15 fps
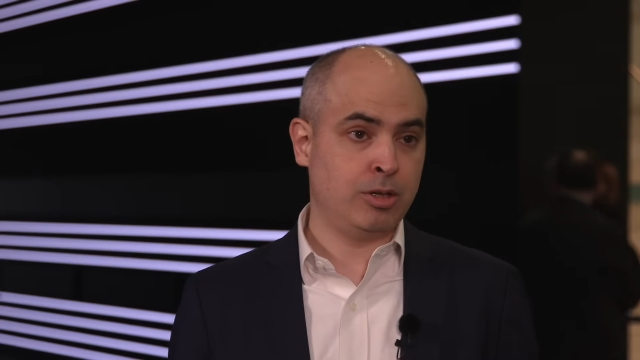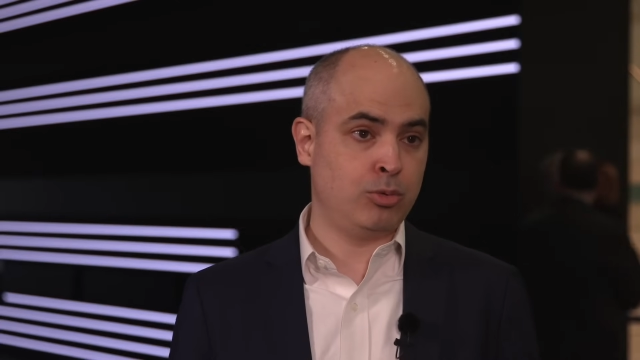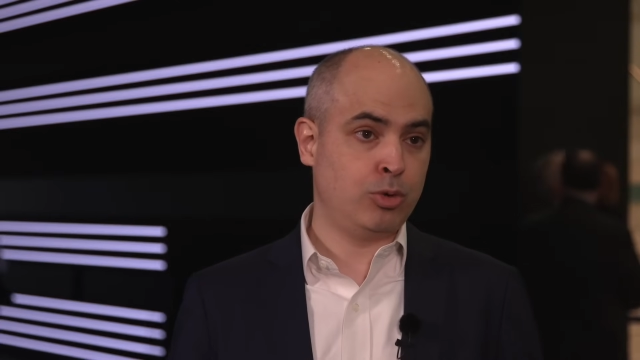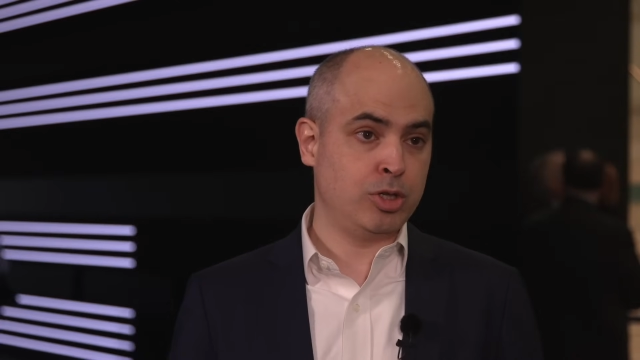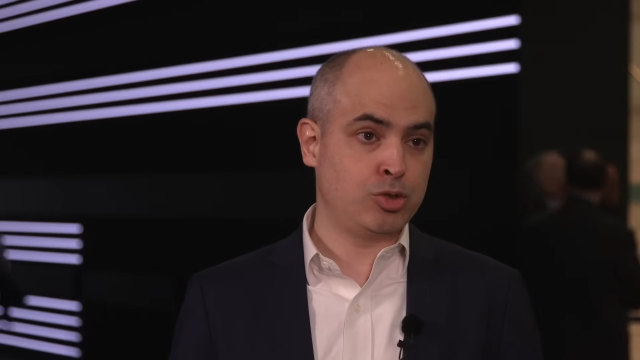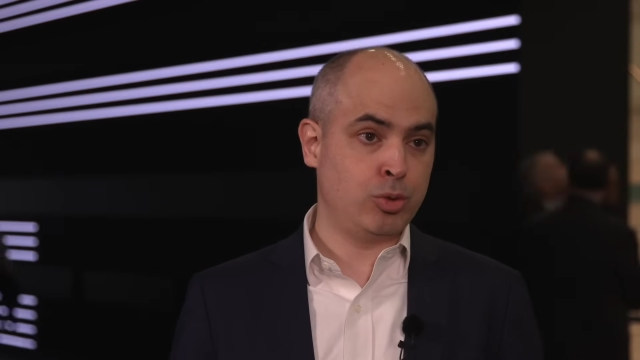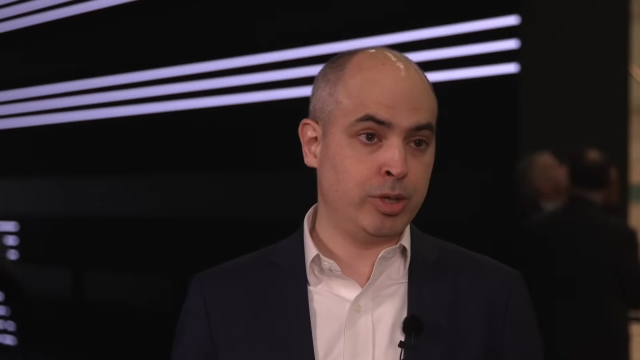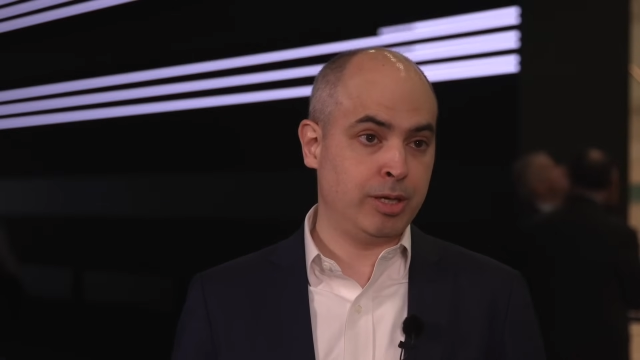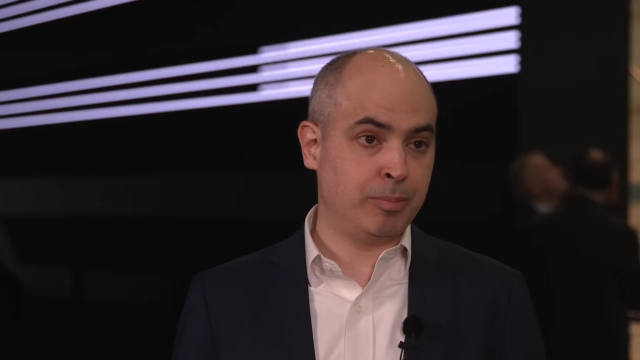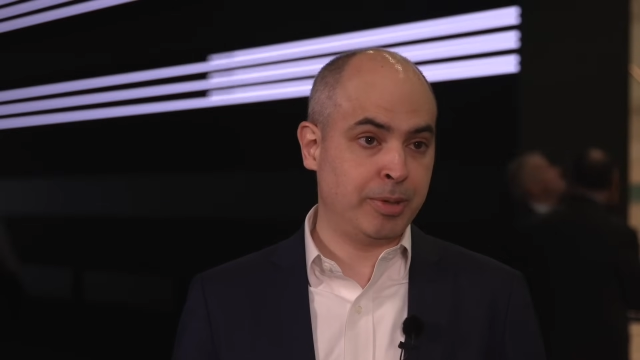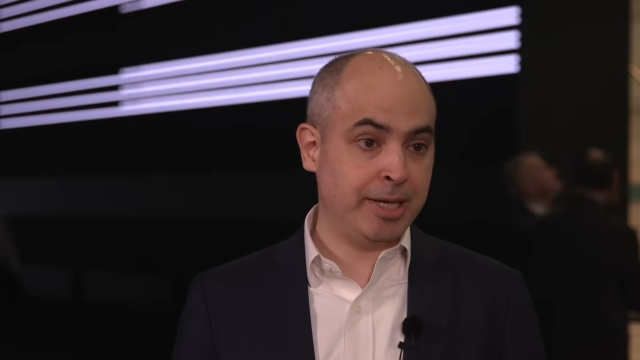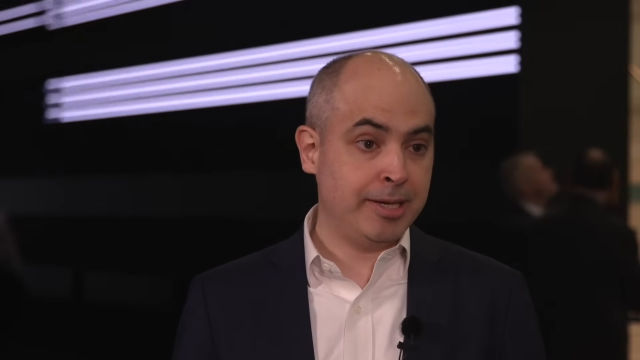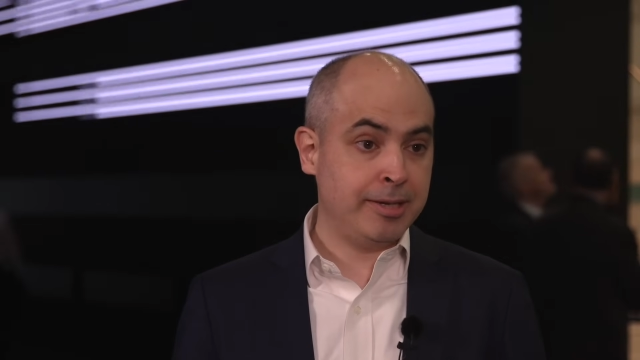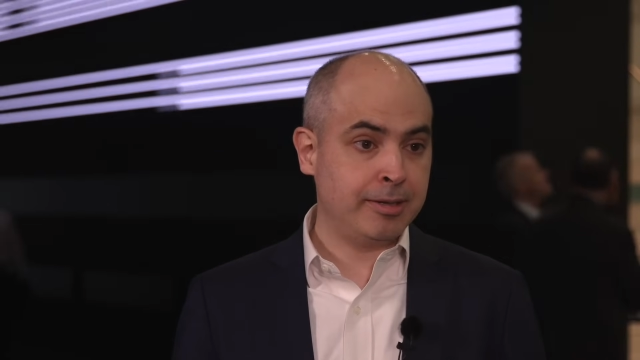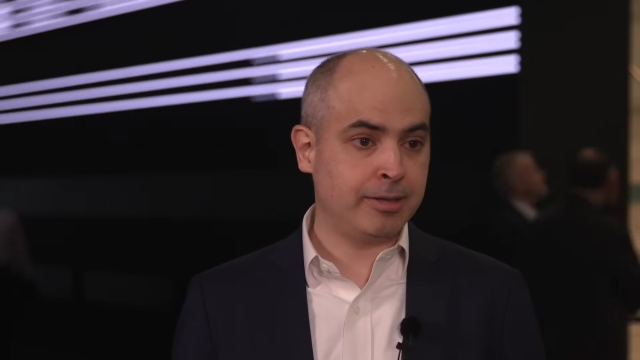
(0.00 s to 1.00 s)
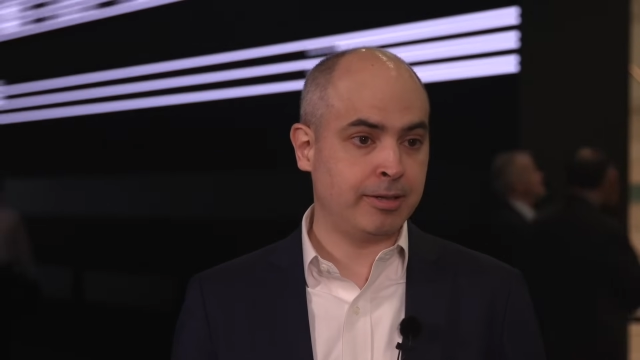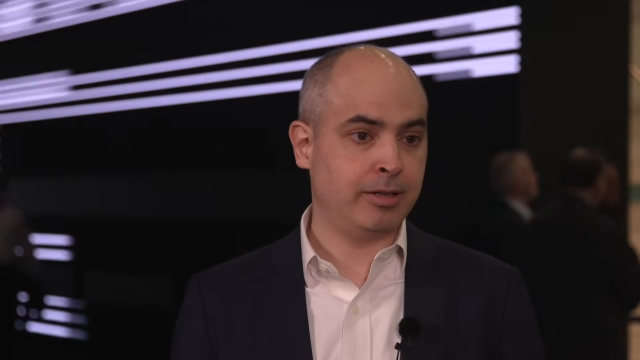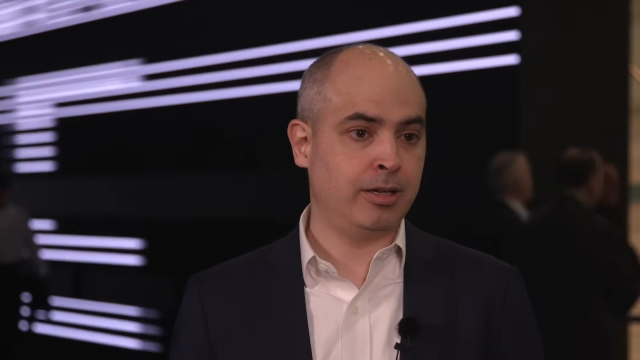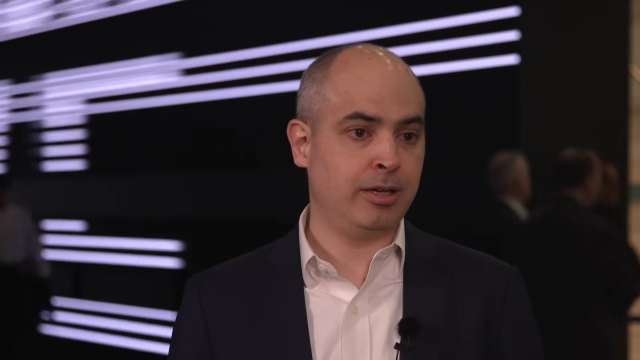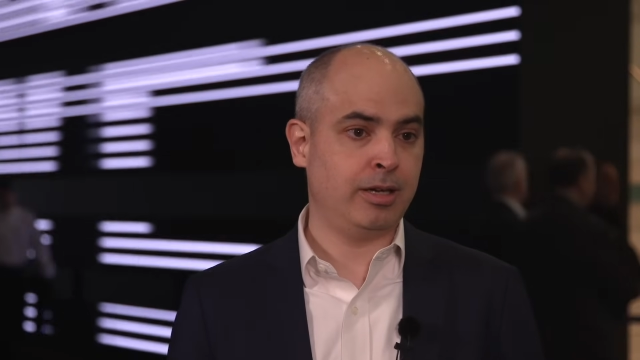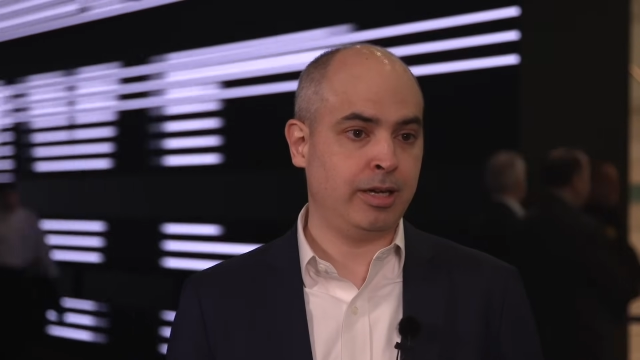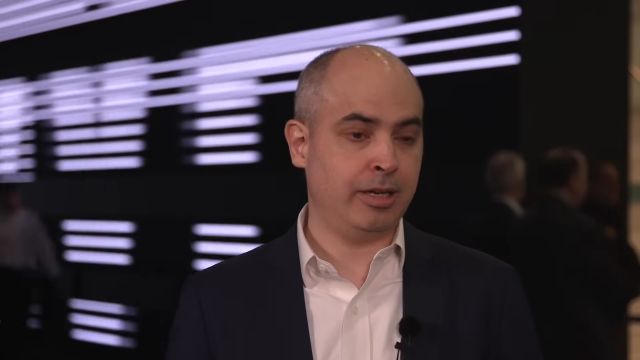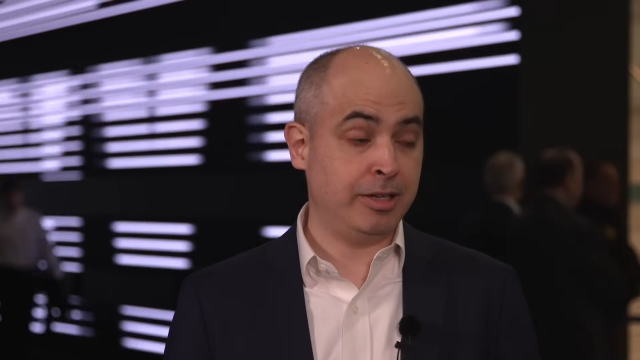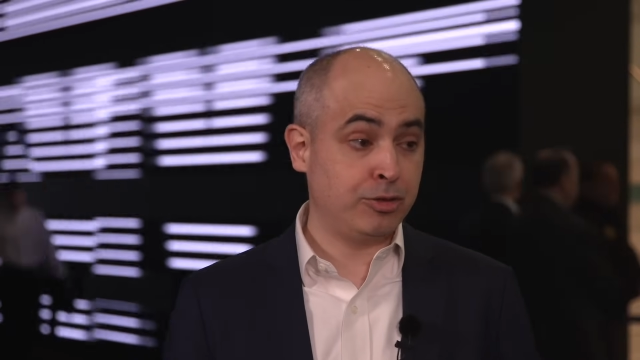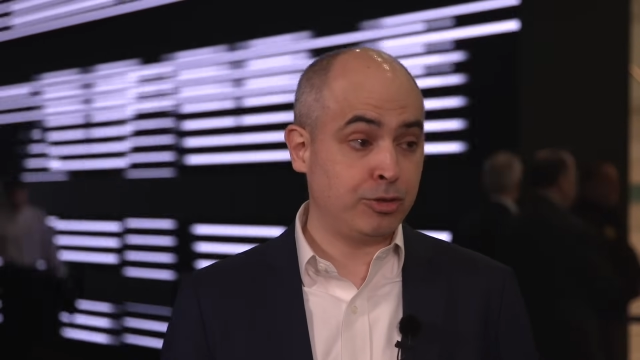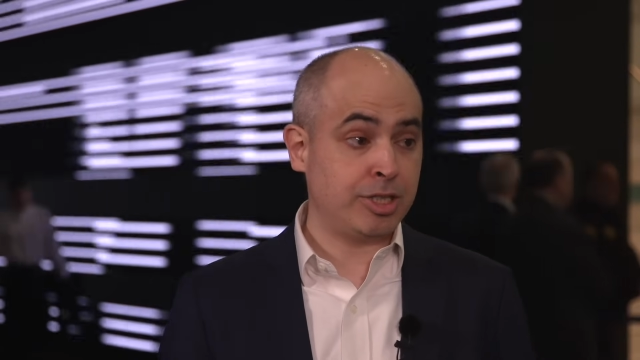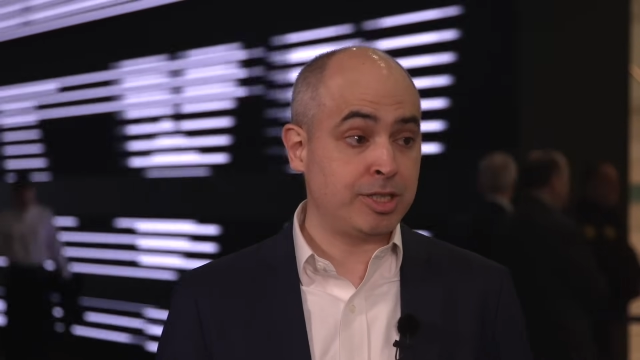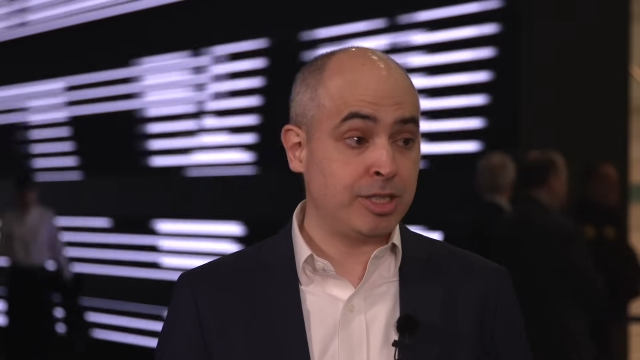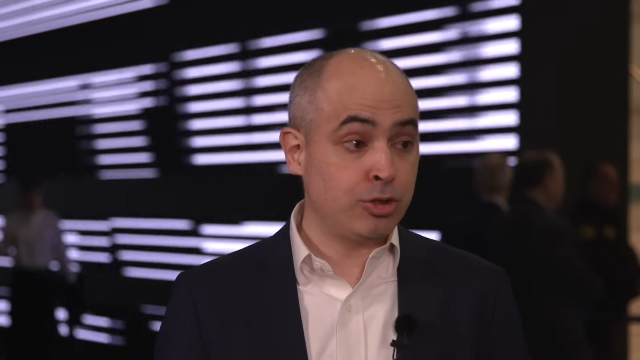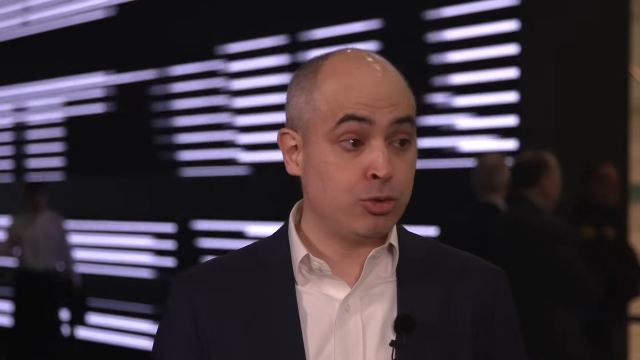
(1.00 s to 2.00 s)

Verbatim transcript: which will bring interesting